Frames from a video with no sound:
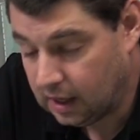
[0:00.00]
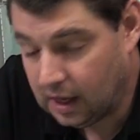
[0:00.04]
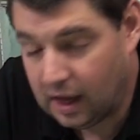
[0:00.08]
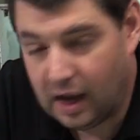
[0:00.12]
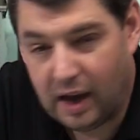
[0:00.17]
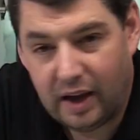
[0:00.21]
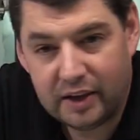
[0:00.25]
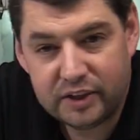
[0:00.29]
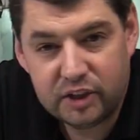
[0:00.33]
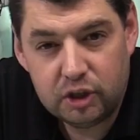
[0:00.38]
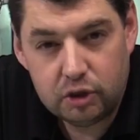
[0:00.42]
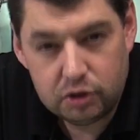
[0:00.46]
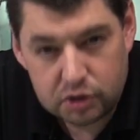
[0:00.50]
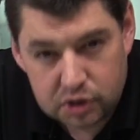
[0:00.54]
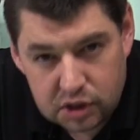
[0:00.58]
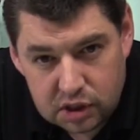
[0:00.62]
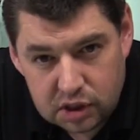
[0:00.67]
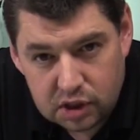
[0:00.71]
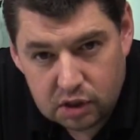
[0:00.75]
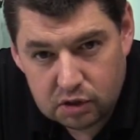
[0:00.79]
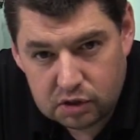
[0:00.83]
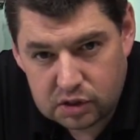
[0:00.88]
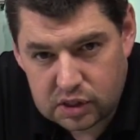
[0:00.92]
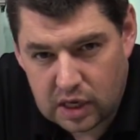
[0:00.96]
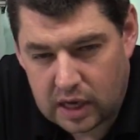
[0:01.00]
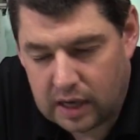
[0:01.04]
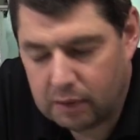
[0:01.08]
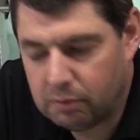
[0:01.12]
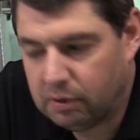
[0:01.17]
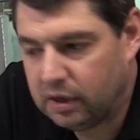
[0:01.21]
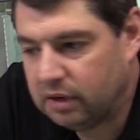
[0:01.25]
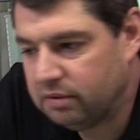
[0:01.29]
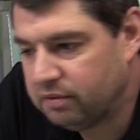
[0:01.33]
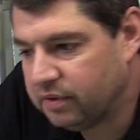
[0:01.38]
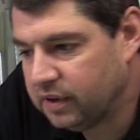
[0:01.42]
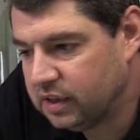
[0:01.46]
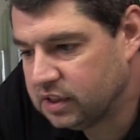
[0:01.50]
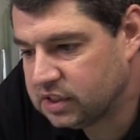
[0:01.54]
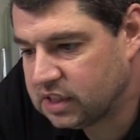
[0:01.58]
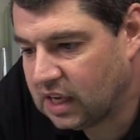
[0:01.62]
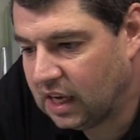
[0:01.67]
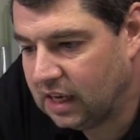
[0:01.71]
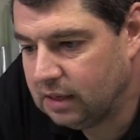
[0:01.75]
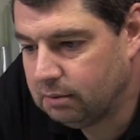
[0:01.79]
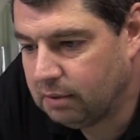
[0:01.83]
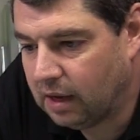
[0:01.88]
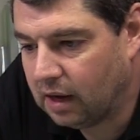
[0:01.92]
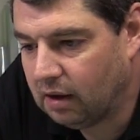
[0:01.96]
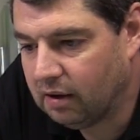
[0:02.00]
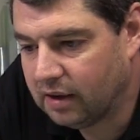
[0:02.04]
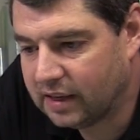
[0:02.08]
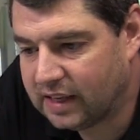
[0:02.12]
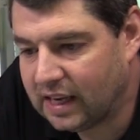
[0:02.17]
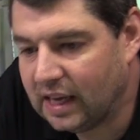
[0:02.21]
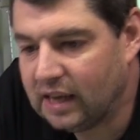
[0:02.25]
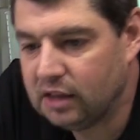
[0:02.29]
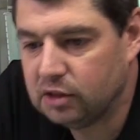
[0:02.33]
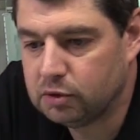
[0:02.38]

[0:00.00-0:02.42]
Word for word: I used to use it. When it first came out, again,